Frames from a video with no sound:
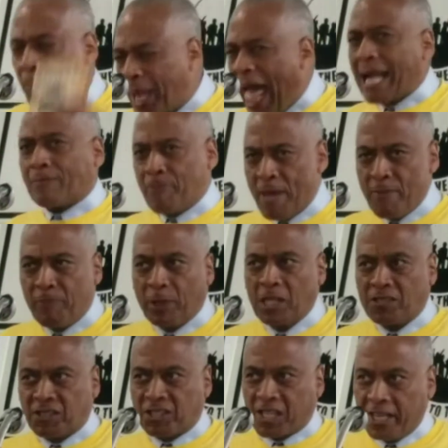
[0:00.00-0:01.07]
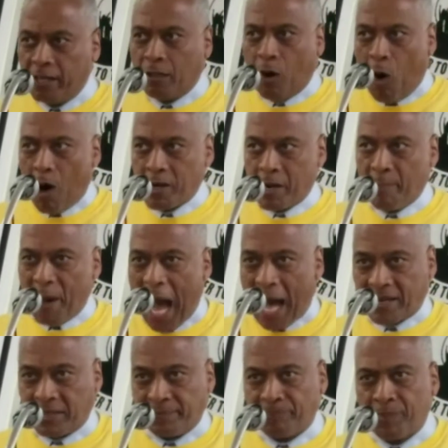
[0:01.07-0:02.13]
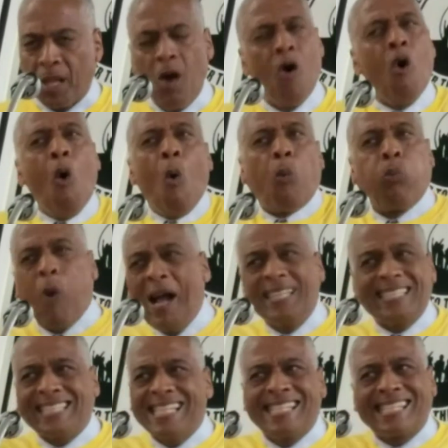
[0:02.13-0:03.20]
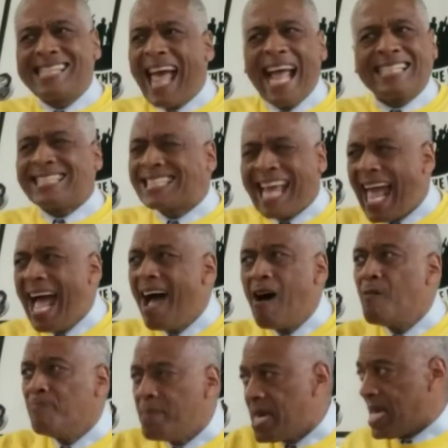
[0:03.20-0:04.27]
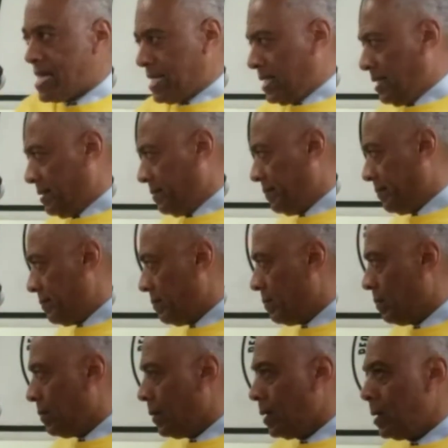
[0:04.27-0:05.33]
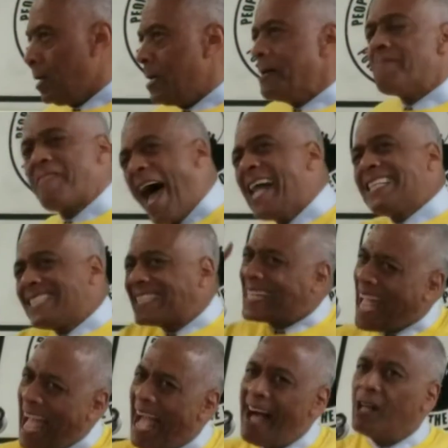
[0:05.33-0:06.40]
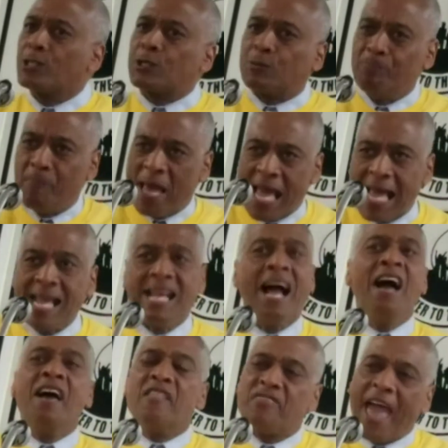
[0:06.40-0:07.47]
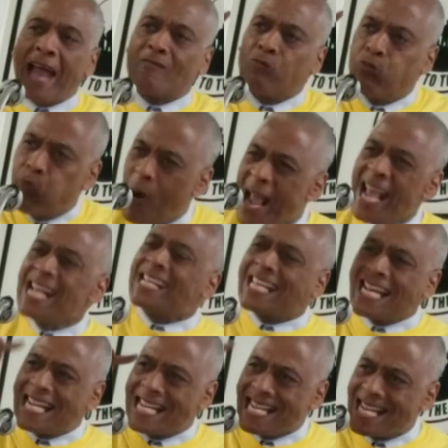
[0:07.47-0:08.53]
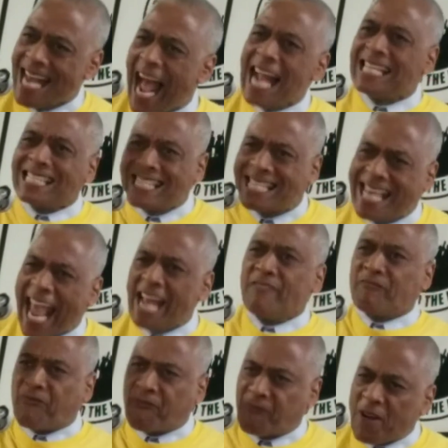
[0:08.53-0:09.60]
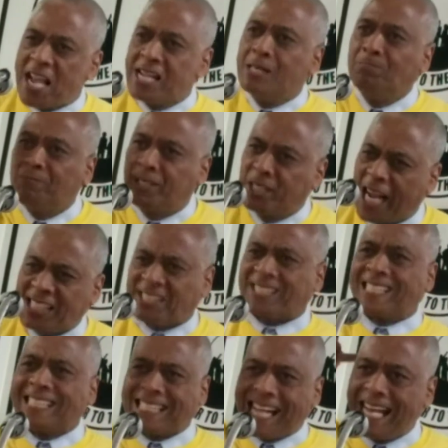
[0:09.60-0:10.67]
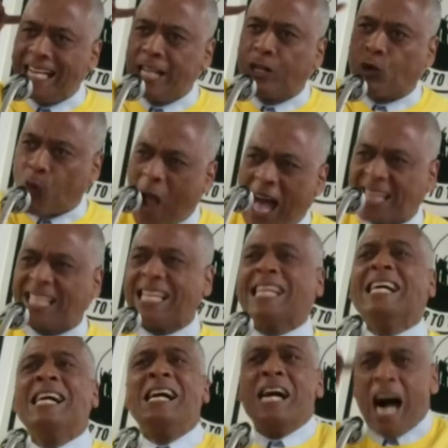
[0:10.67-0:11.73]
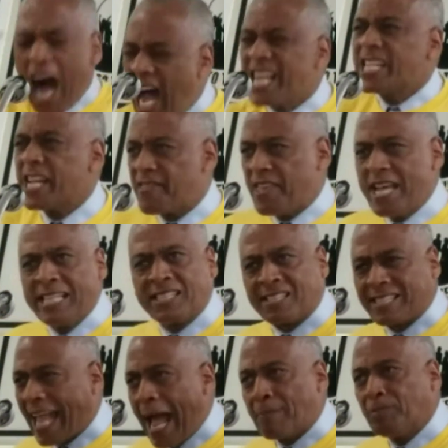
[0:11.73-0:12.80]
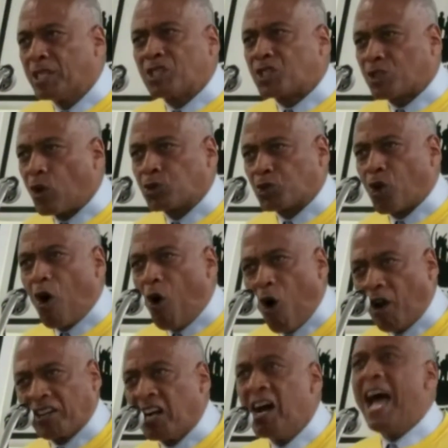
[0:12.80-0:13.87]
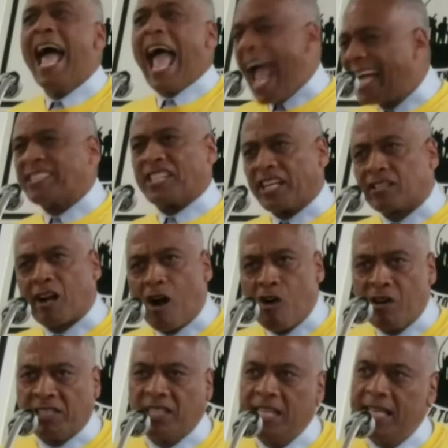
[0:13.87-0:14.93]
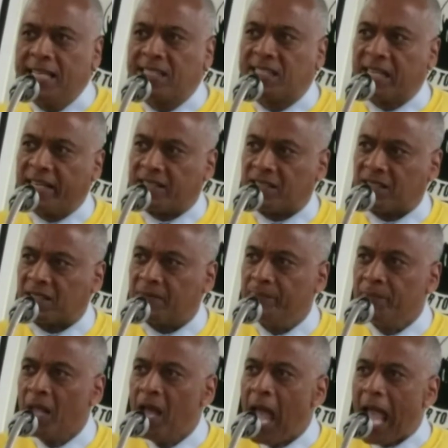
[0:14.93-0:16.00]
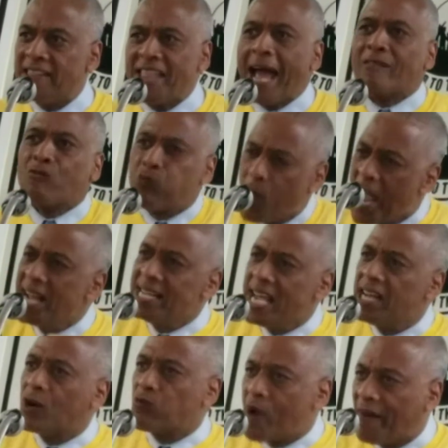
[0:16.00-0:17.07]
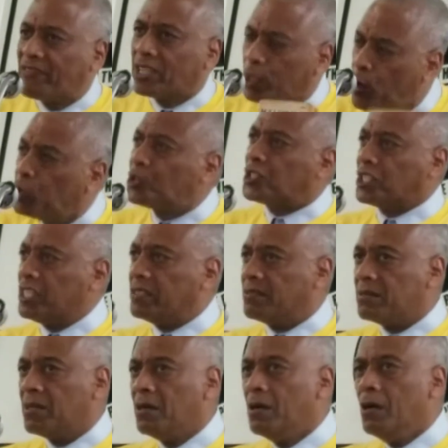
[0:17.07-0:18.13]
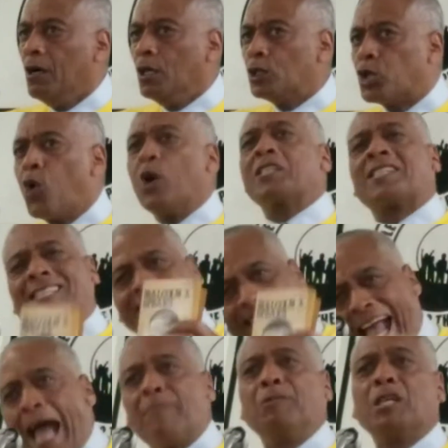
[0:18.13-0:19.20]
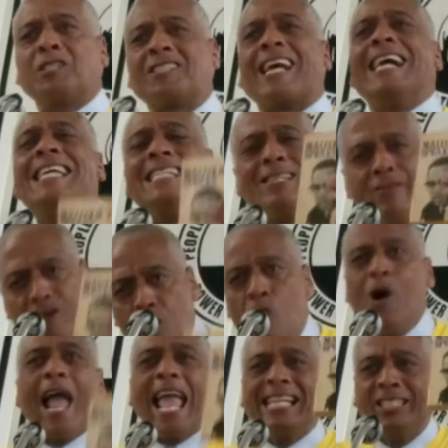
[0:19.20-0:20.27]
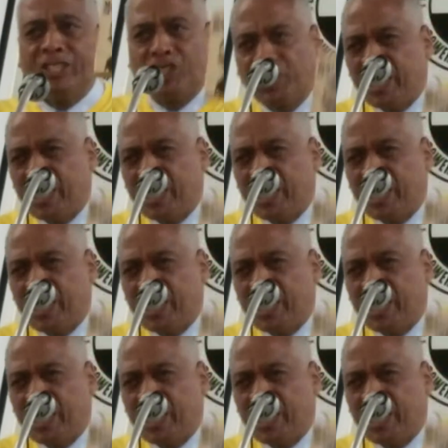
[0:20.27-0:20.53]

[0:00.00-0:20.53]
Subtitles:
black people are still on the bottom. What does that tell me? That tells me that we cannot get freedom, justice, and equality under the established social order as it currently exists. And that we need a revolution to establish a new and